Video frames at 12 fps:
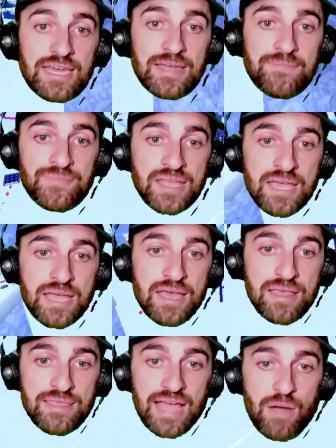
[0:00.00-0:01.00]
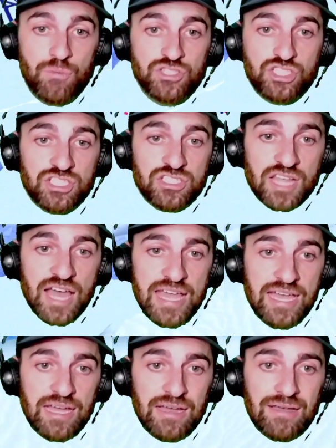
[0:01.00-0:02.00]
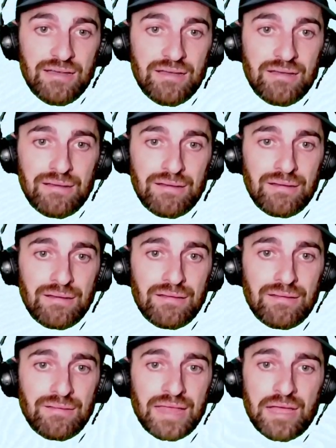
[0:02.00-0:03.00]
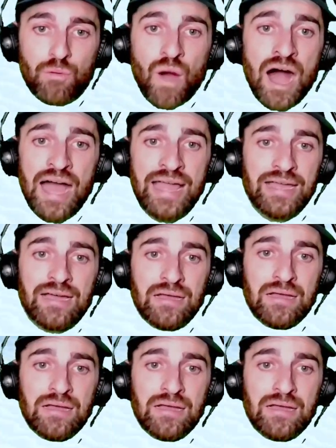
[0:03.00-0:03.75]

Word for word: it? That was just like, like why,